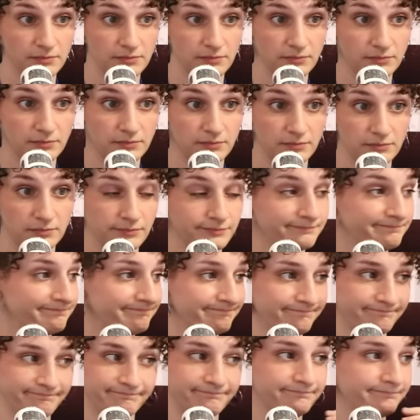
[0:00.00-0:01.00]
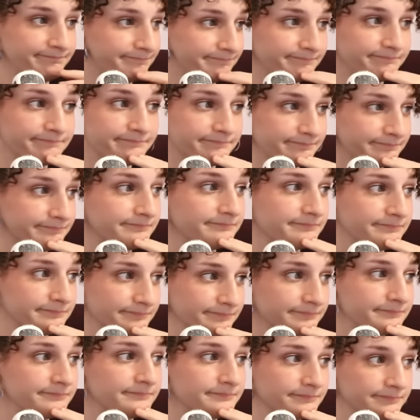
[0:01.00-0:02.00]
Yeah, that's it. It's just
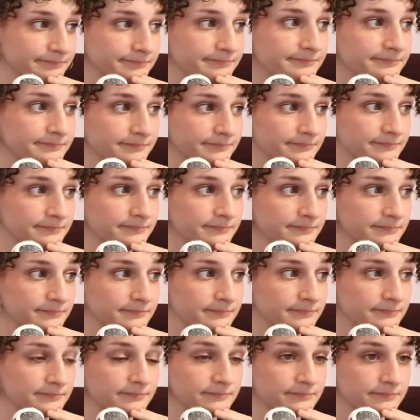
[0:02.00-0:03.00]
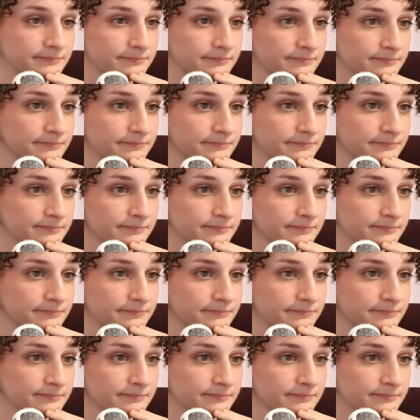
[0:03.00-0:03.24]
doctors plus my therapist. It's